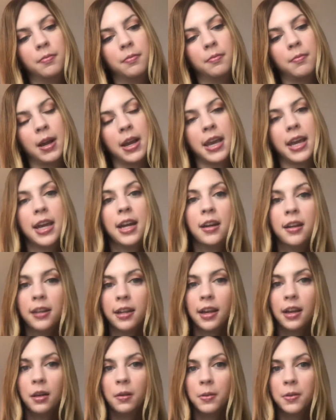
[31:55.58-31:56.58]
my hair
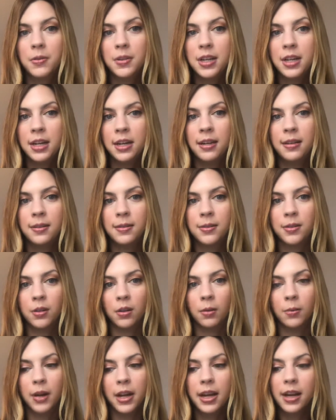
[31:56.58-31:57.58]
care routine is,
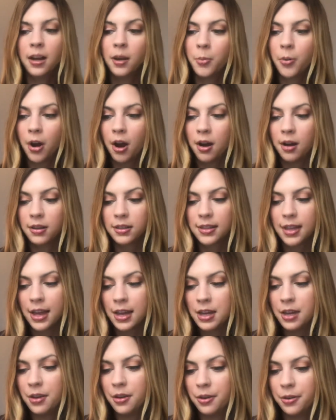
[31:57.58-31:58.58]
or what hair products I
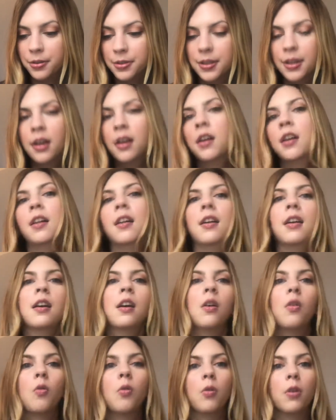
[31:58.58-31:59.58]
use,
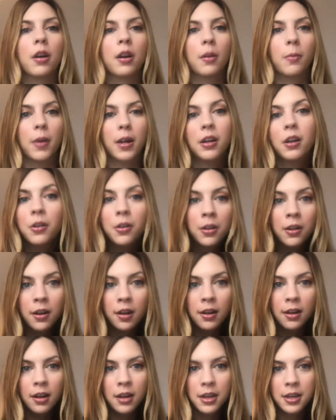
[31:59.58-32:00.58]
or what curling
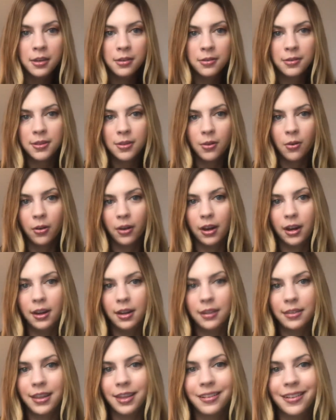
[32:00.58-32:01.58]
iron I use, or
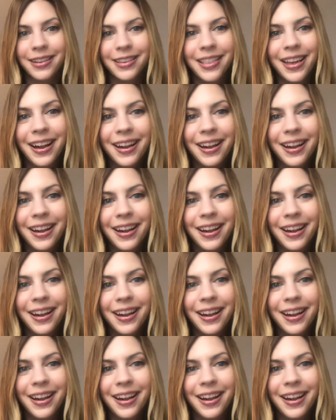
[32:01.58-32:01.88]
anything like